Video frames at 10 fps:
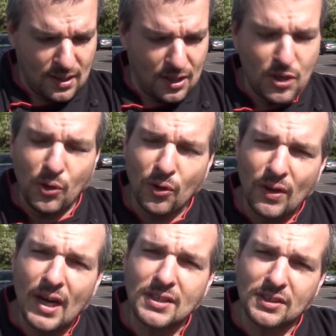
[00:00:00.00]
New
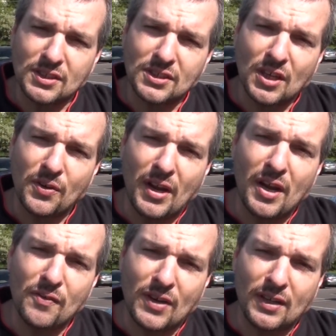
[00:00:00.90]
Horizons. It's out in
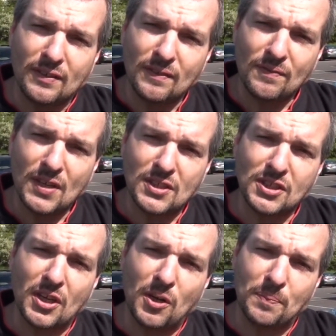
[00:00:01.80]
Avon. It's
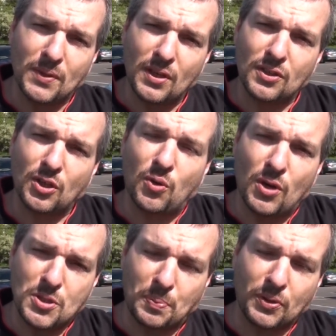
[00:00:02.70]
to help the
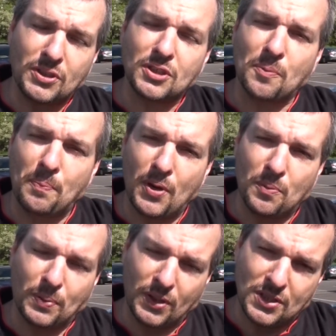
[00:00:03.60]
quadriplegics and
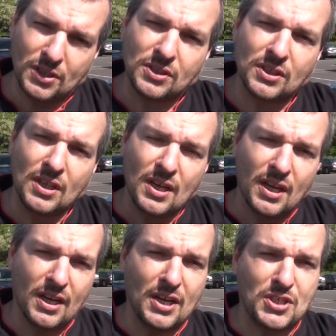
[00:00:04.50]
paraplegics.
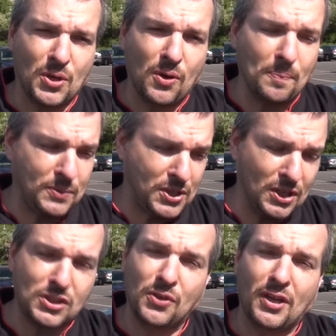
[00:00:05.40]
And I show up
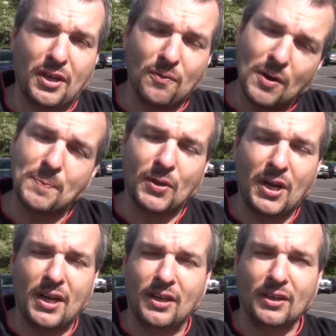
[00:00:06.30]
just so they can rub their
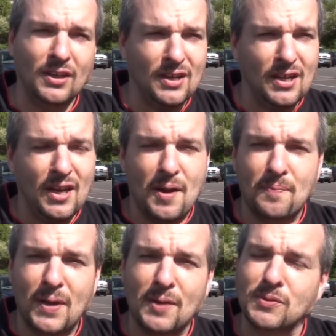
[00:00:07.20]
hand and
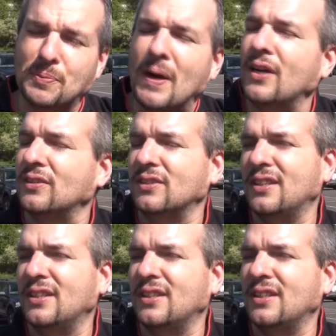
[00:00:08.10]
make them smile.